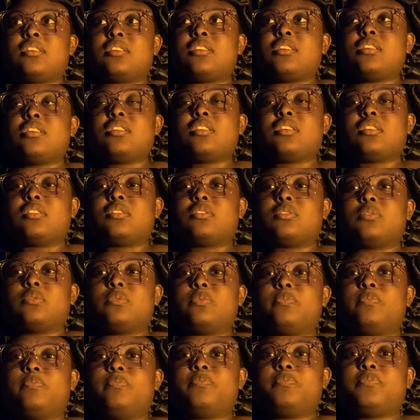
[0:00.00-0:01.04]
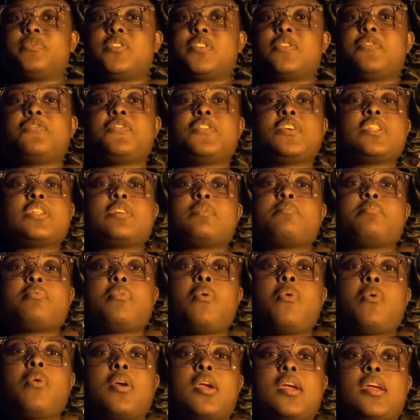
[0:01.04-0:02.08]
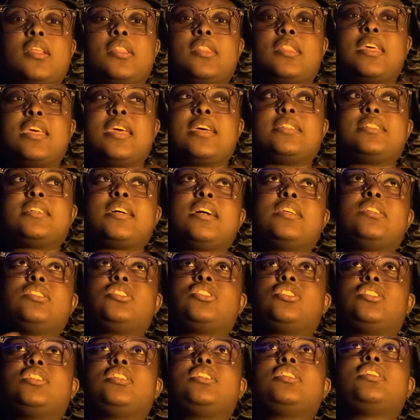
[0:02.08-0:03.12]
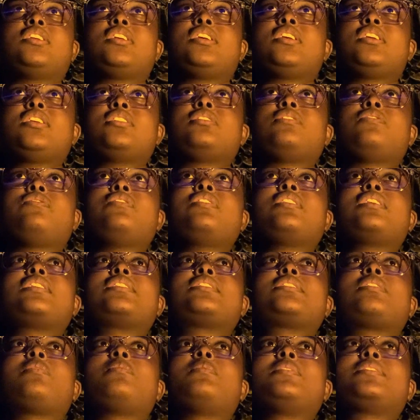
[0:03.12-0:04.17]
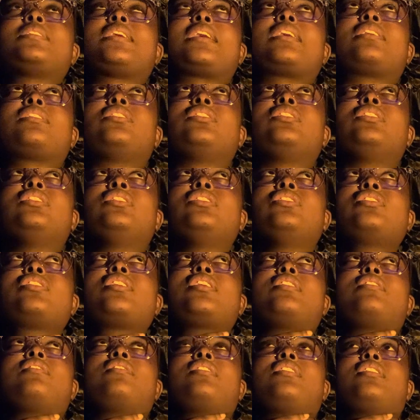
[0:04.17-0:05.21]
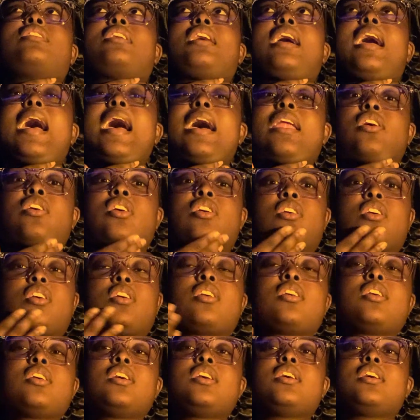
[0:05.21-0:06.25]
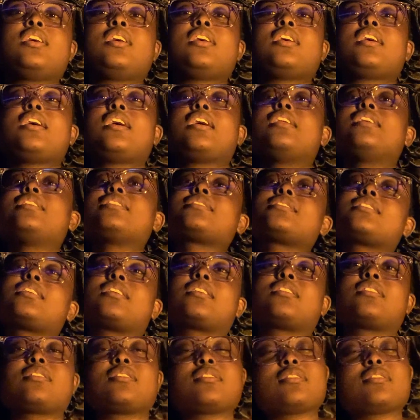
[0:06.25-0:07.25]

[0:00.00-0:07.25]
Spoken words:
you know, to feel important, the attention, to feel like someone's, like, looking at her. And it's like,